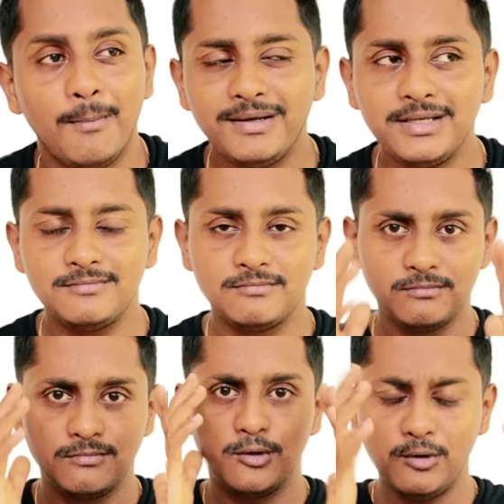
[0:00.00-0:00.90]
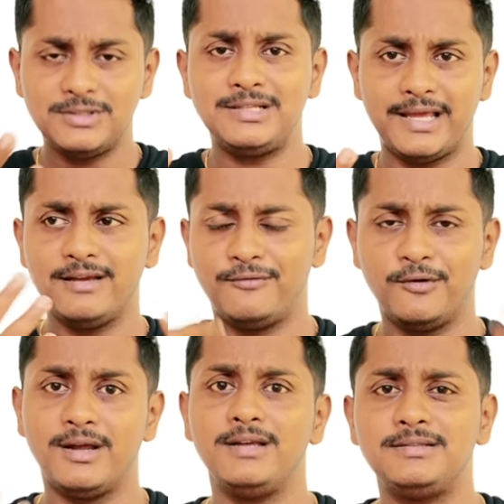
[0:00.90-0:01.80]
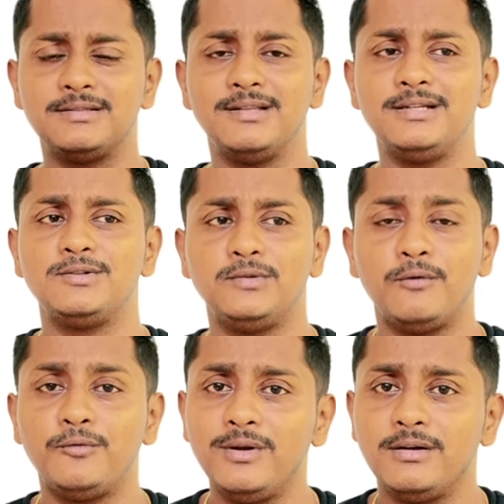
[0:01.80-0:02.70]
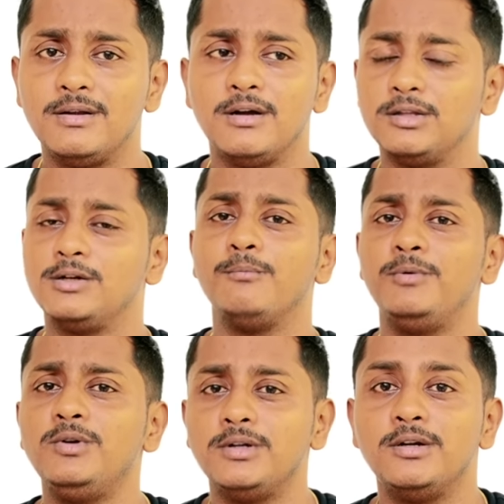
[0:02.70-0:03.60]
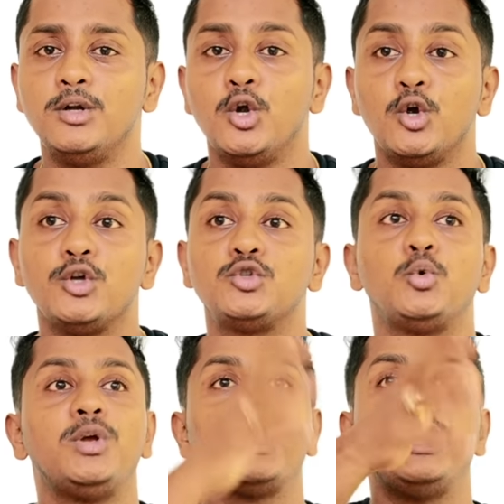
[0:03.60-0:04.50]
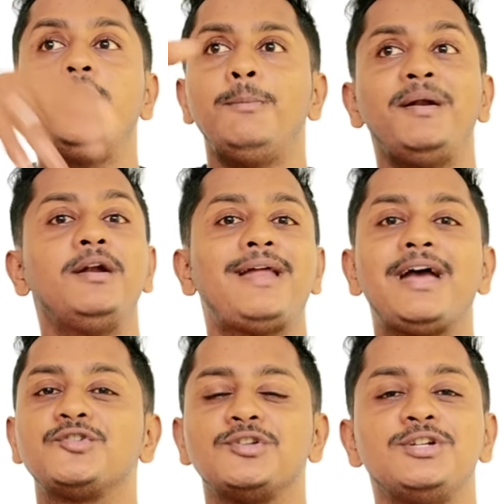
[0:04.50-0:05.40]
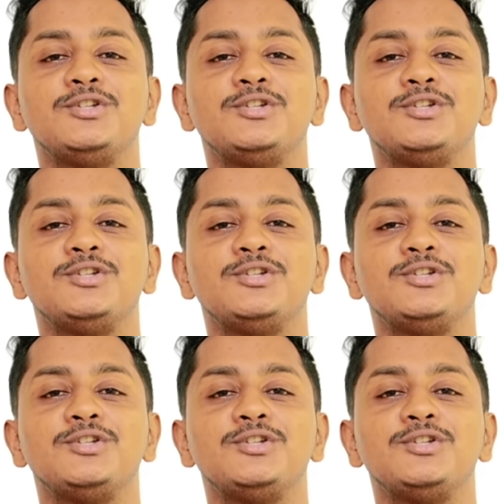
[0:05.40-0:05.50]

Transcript: But it looks like for us that software, the computer is doing independent actions.